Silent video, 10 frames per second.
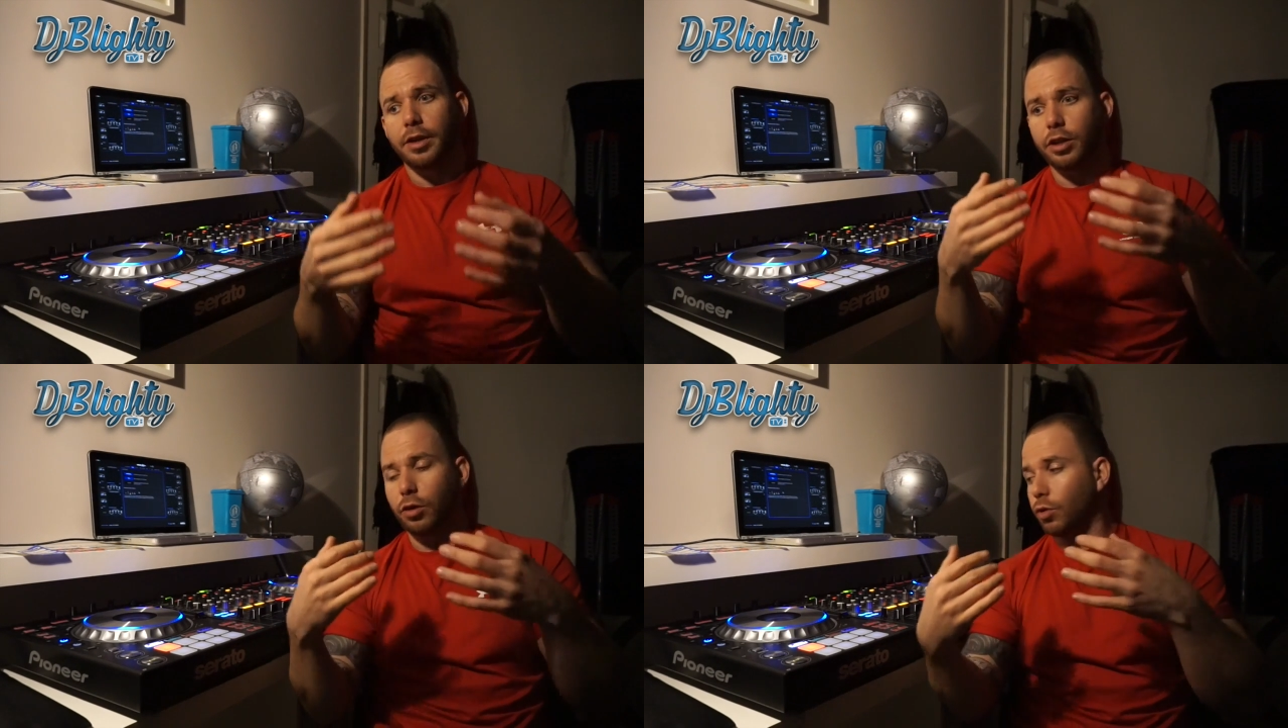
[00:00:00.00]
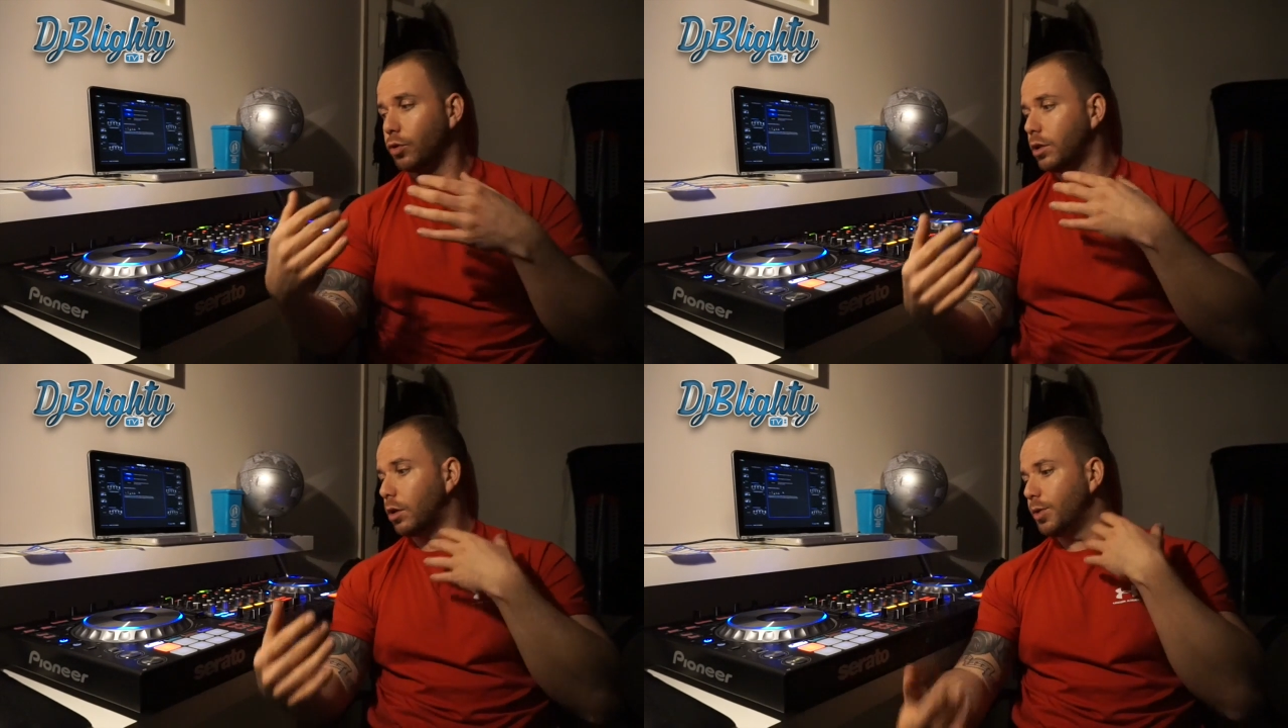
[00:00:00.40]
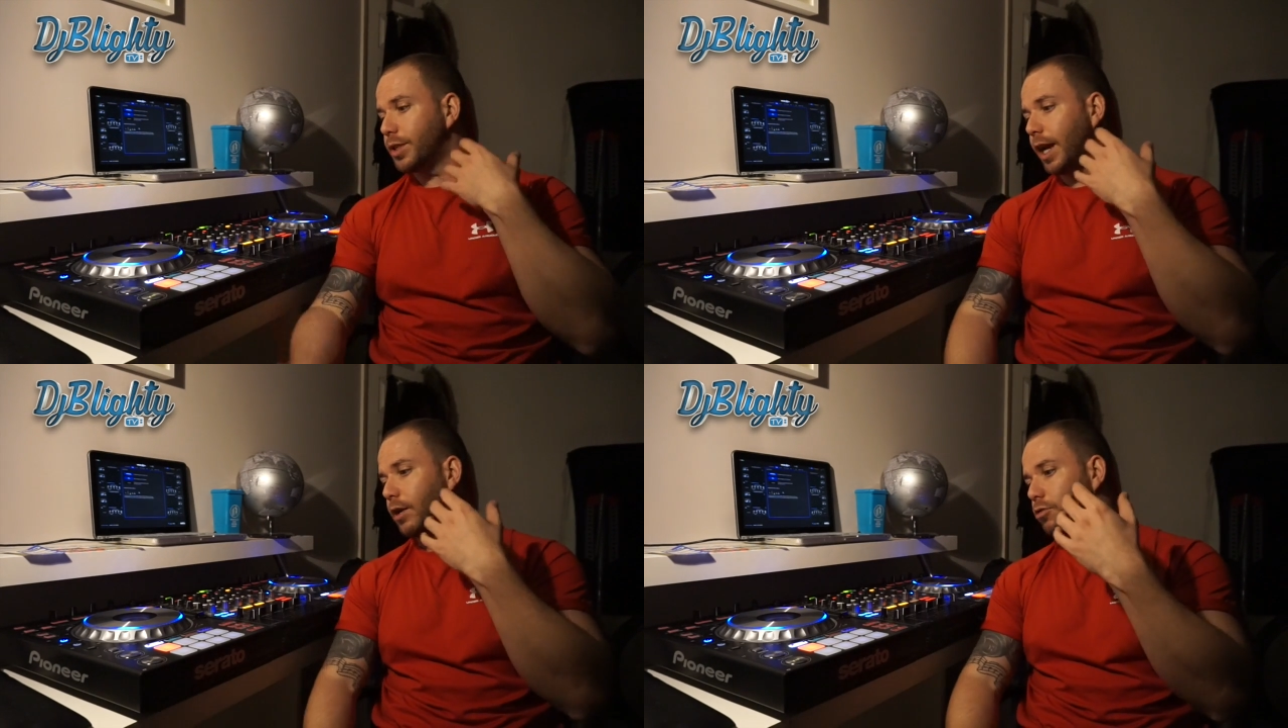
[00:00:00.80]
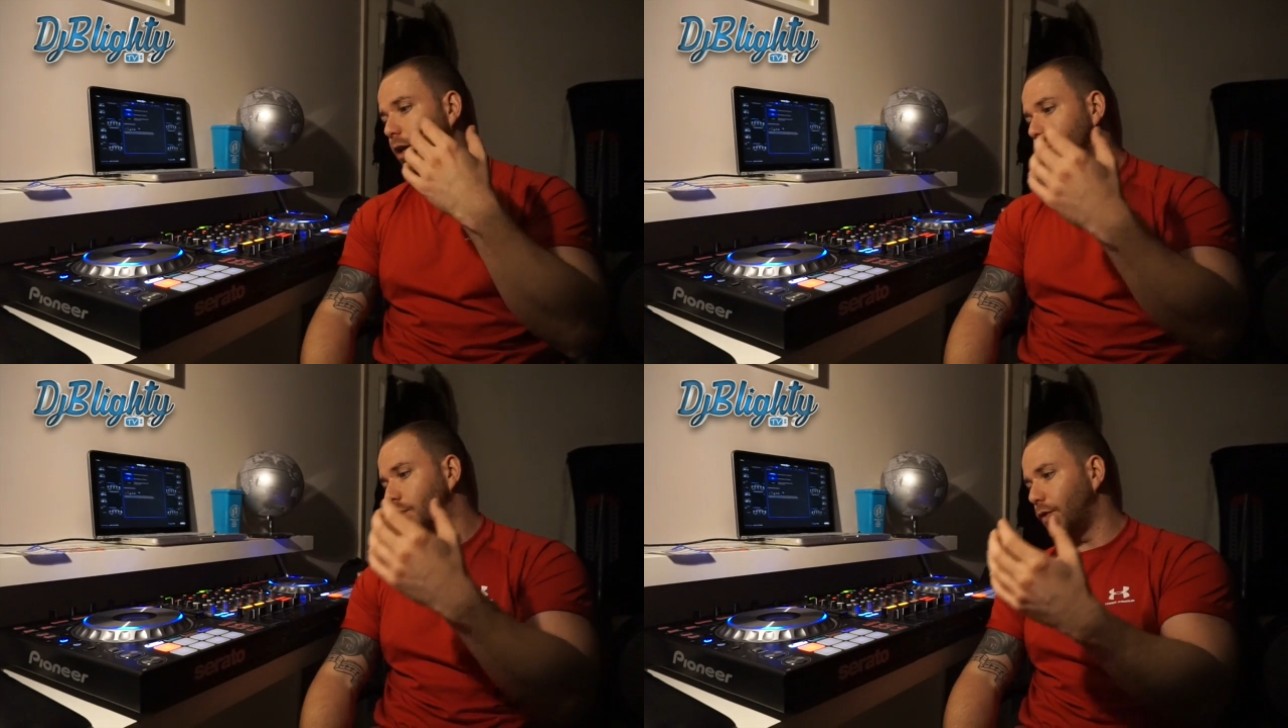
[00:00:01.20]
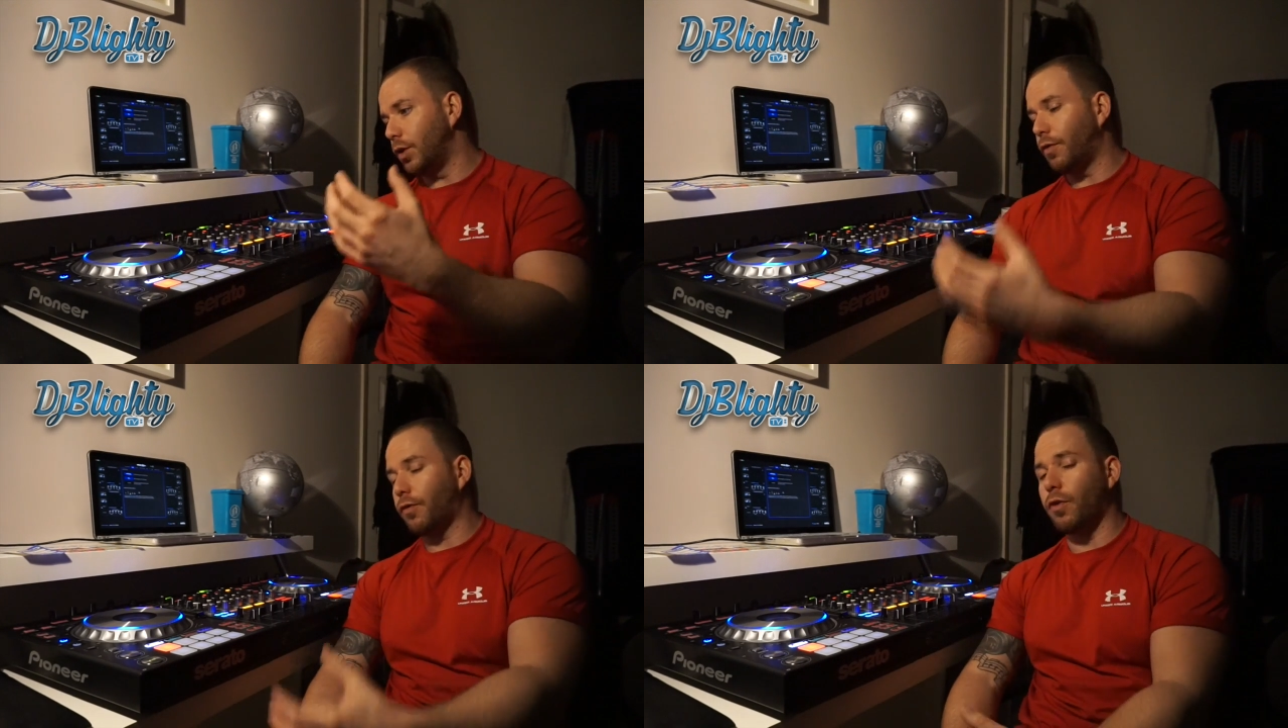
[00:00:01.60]
the audio is getting
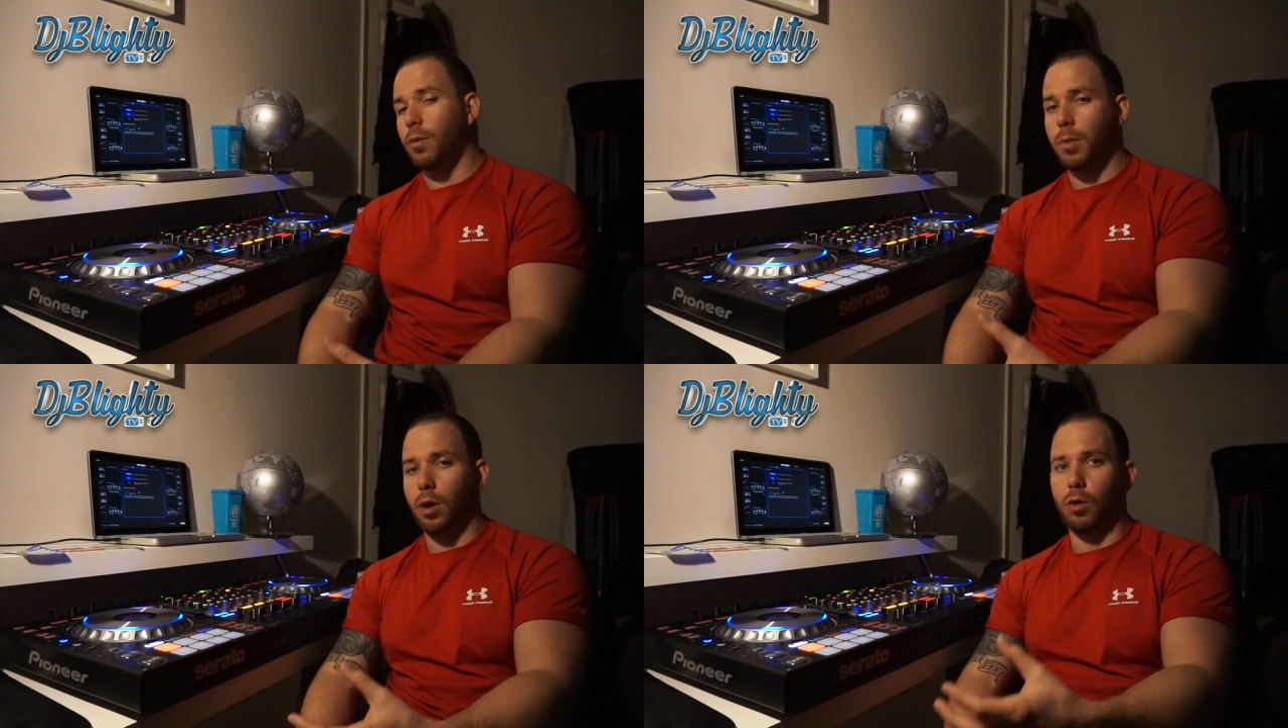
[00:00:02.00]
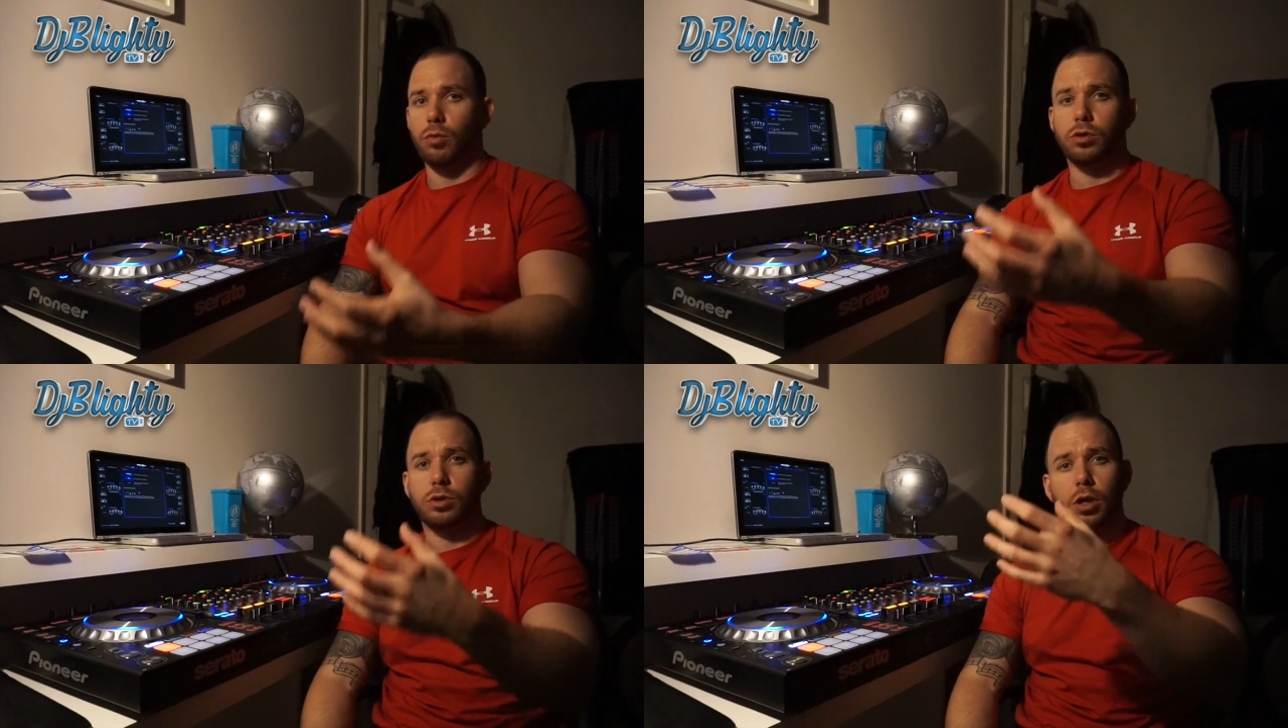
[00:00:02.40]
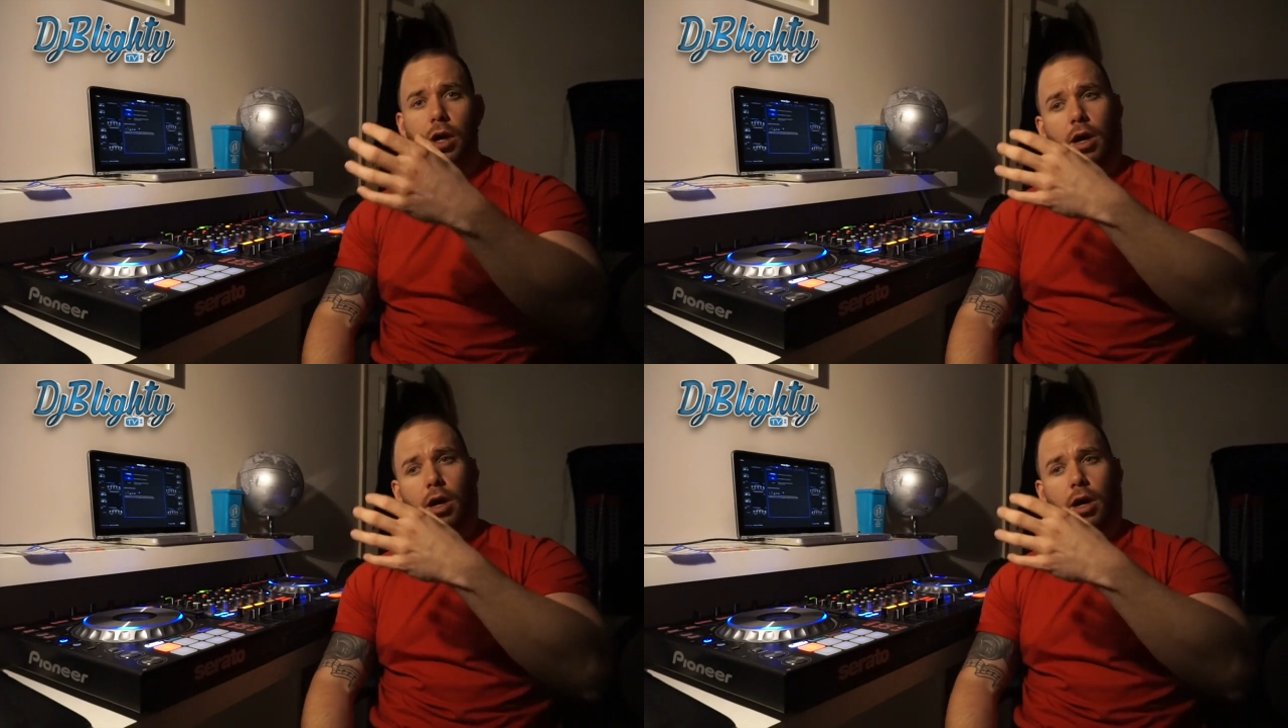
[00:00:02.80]
transferred from those